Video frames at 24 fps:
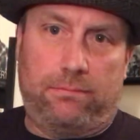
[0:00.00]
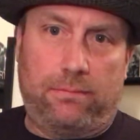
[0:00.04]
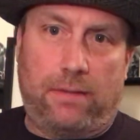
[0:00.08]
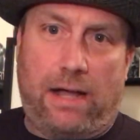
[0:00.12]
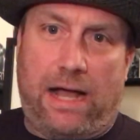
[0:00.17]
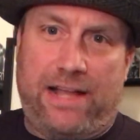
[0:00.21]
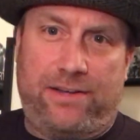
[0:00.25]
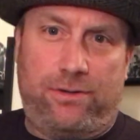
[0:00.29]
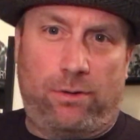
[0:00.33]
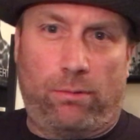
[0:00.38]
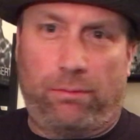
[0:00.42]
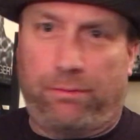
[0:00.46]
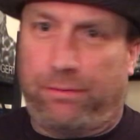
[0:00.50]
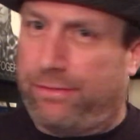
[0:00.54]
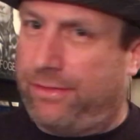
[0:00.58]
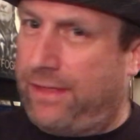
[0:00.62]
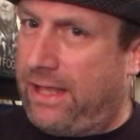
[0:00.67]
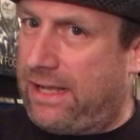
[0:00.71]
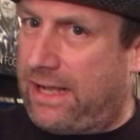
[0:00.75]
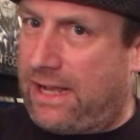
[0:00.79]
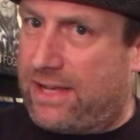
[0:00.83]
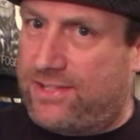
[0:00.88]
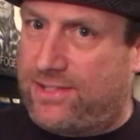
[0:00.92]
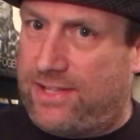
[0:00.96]
I don't
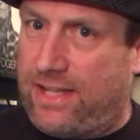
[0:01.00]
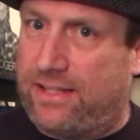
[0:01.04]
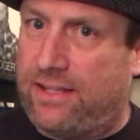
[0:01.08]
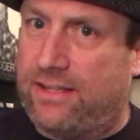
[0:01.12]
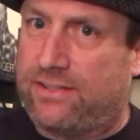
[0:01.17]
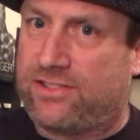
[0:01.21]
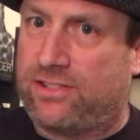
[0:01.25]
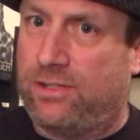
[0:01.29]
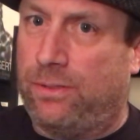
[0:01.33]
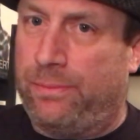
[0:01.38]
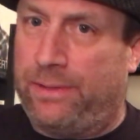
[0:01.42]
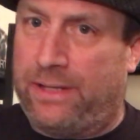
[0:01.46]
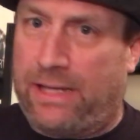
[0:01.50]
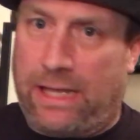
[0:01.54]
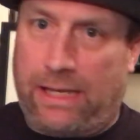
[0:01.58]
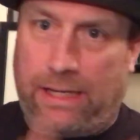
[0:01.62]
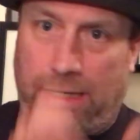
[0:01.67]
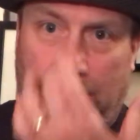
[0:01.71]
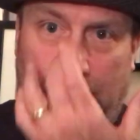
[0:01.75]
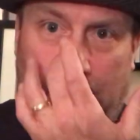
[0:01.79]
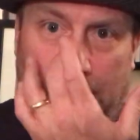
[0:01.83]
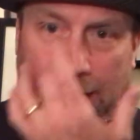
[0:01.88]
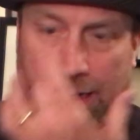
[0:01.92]
think I said this in the beginning,